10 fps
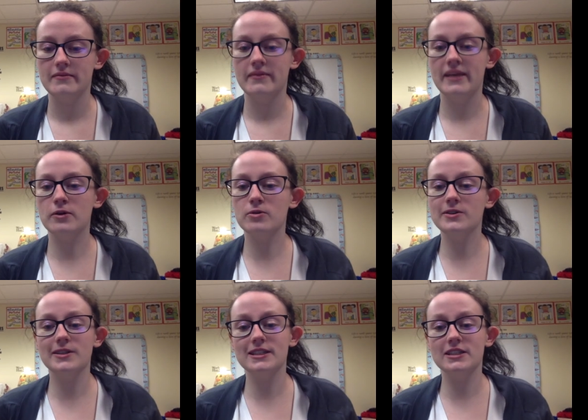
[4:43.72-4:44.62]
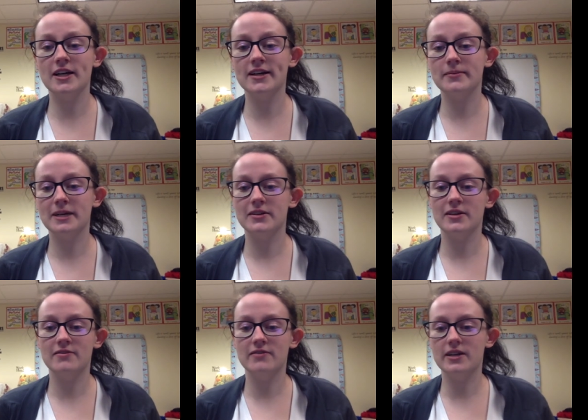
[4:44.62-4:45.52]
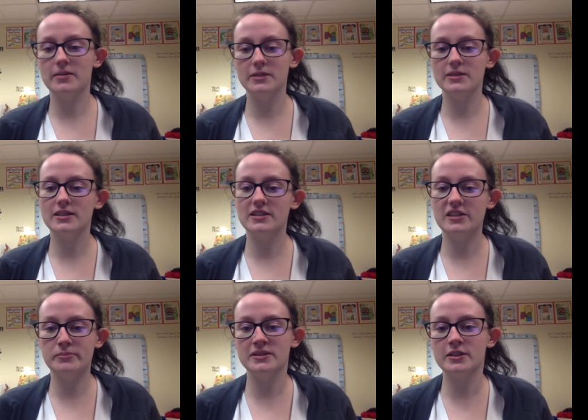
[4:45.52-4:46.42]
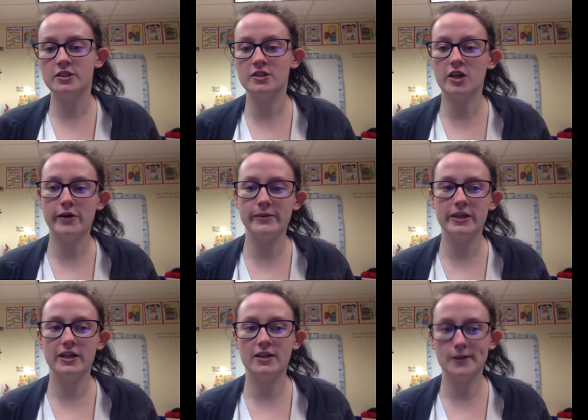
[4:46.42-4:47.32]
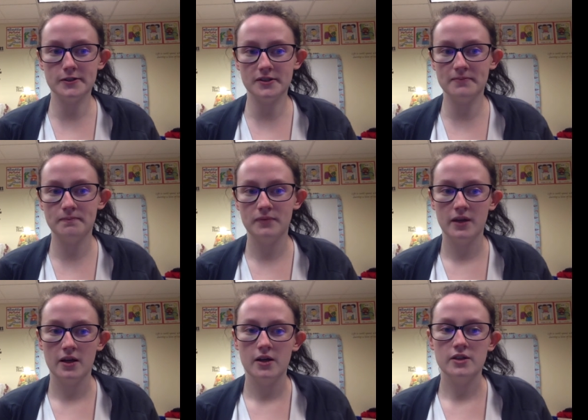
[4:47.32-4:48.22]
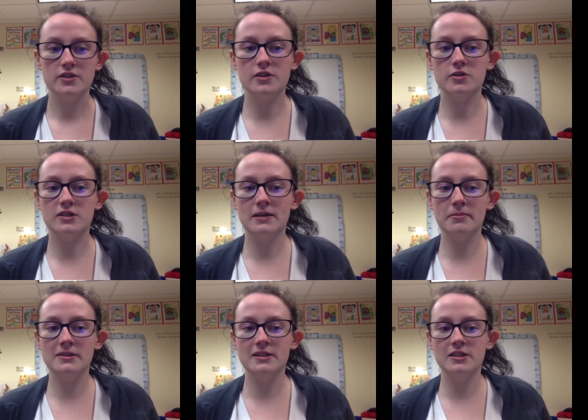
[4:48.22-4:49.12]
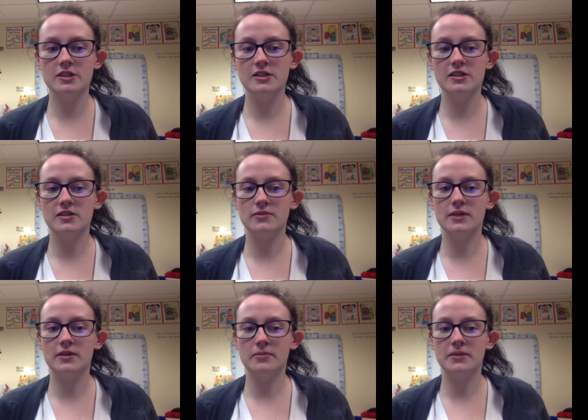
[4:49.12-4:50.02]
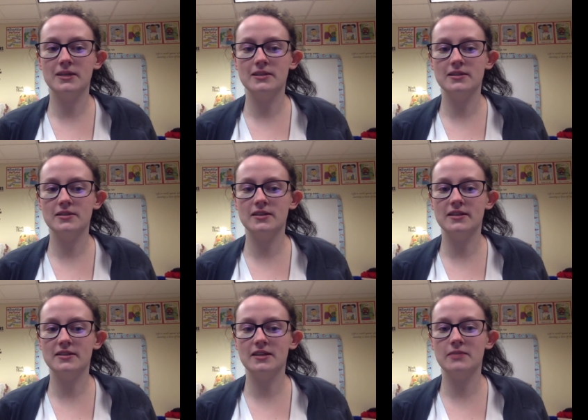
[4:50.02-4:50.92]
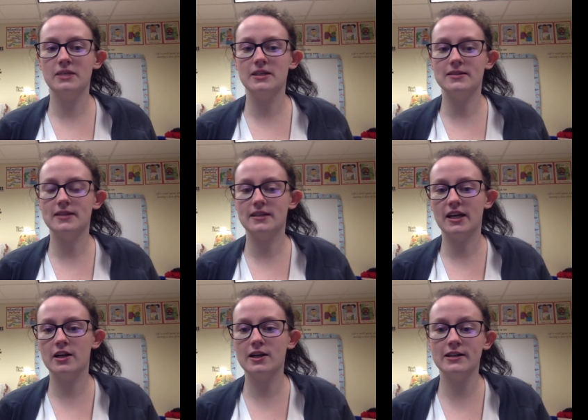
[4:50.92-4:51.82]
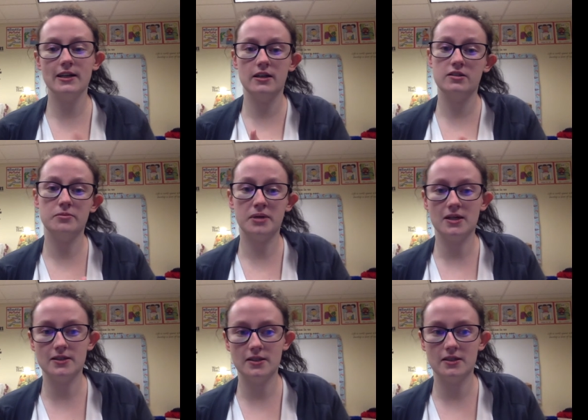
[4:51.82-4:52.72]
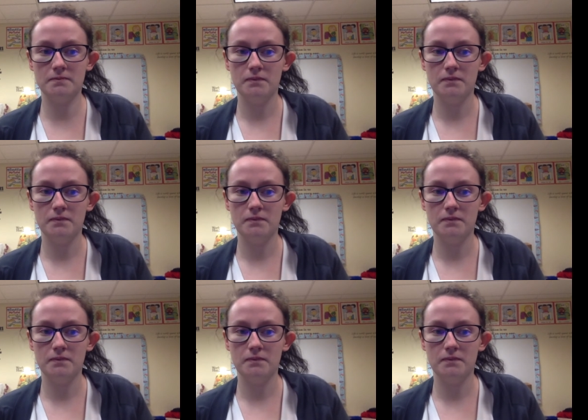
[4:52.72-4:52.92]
Now we're going to talk about the environments that deposition commonly occurs in. So deposition is where the places that sediment is then carried and deposited.